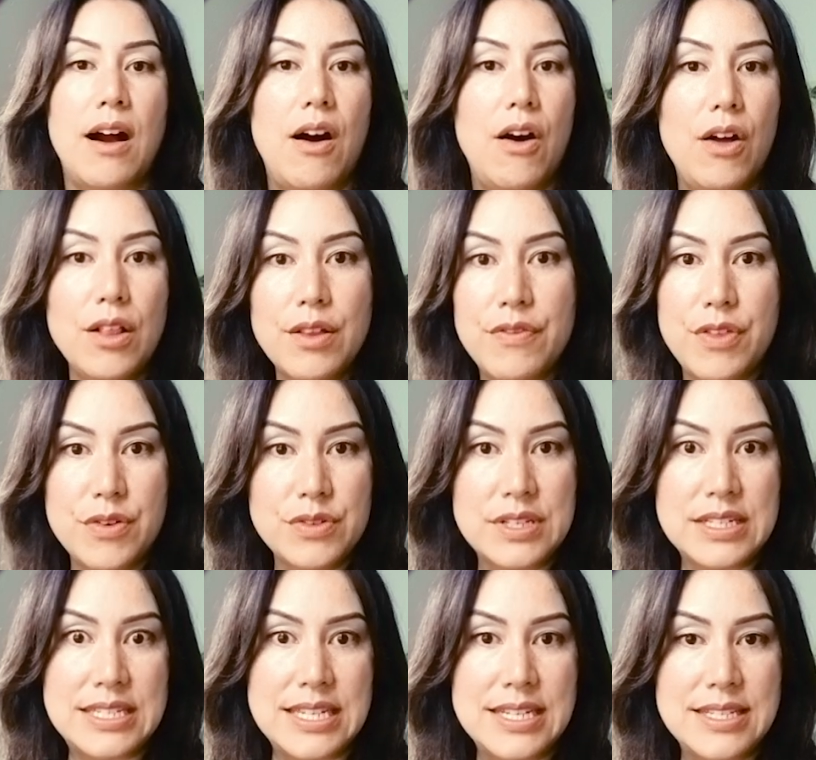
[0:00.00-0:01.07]
All of those
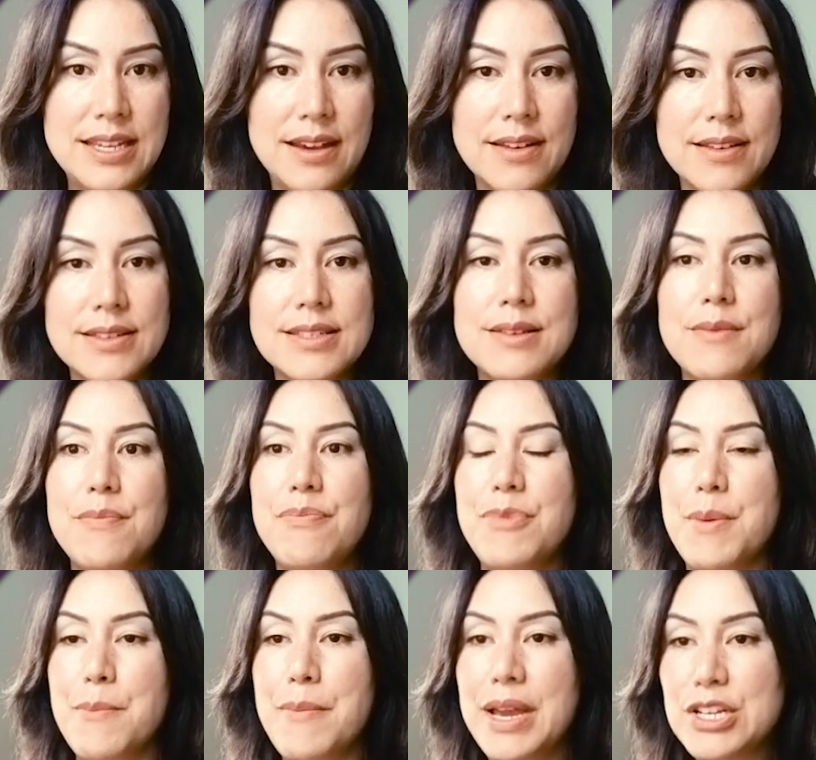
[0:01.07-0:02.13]
details,
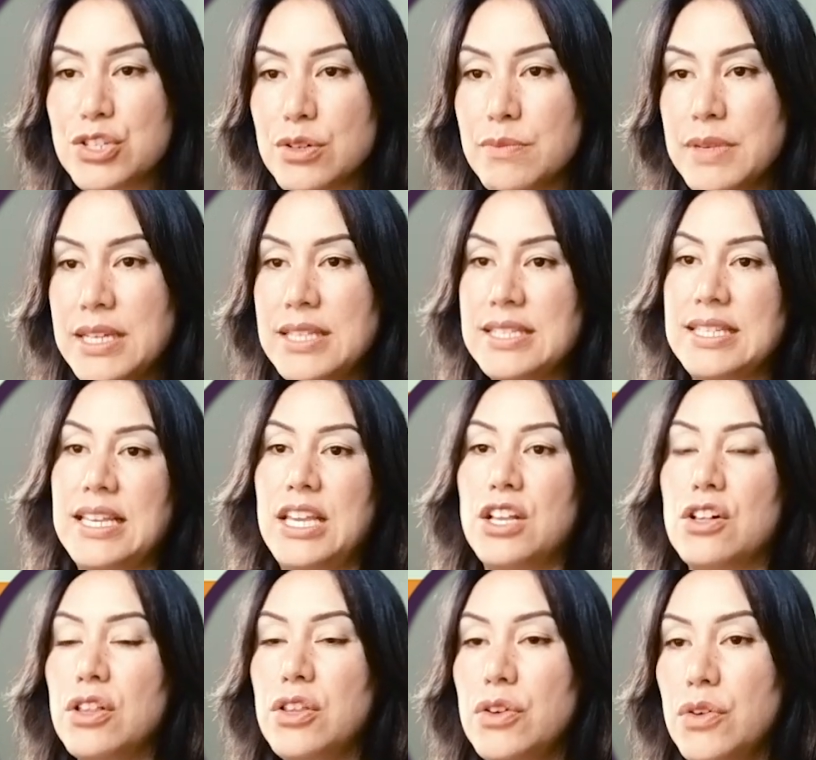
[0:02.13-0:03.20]
the measurements
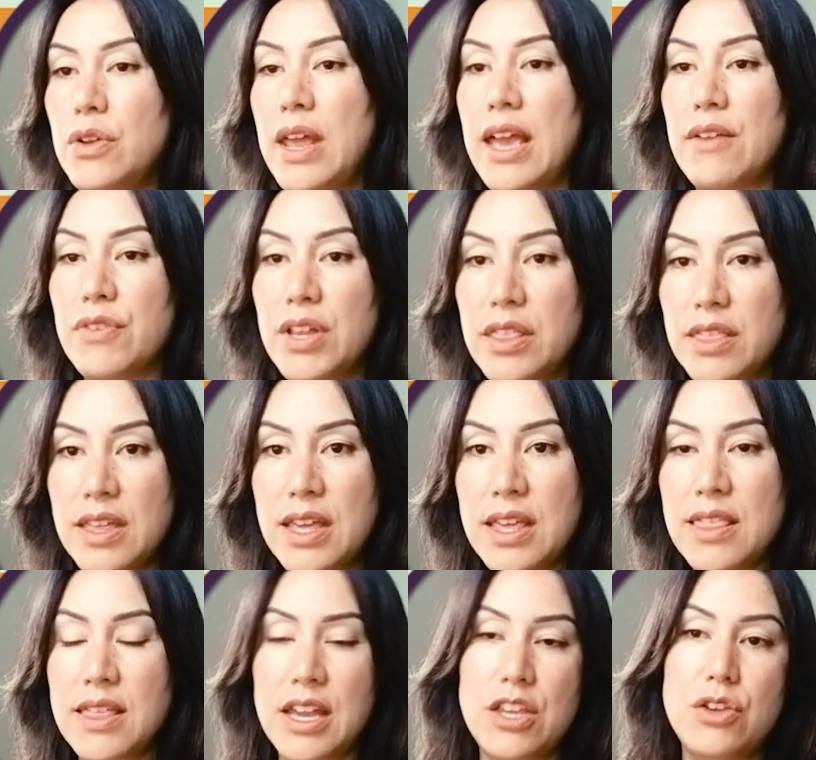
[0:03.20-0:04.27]
include
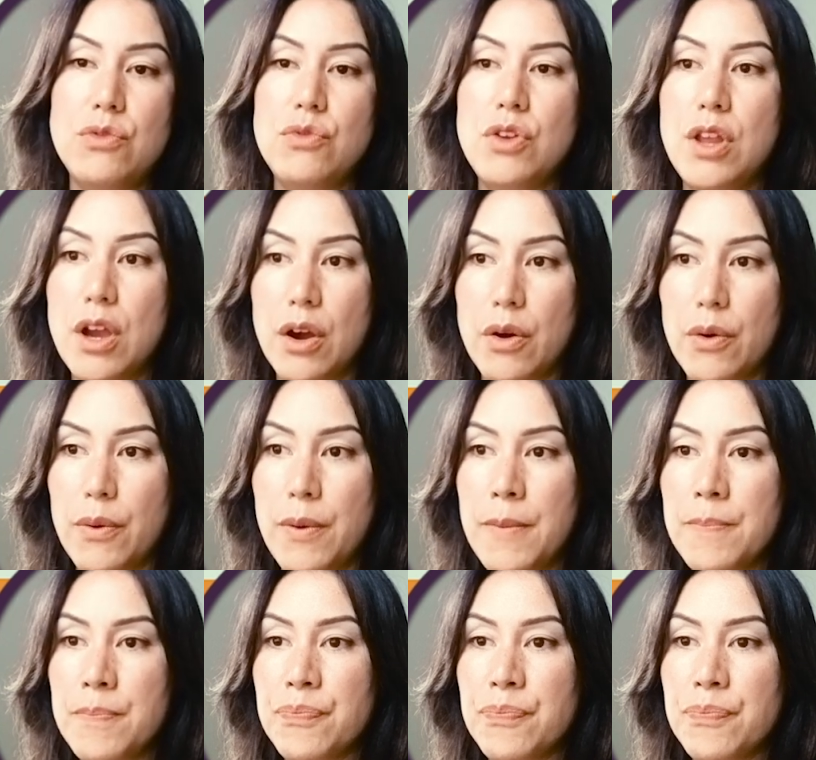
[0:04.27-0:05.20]
everything that you know.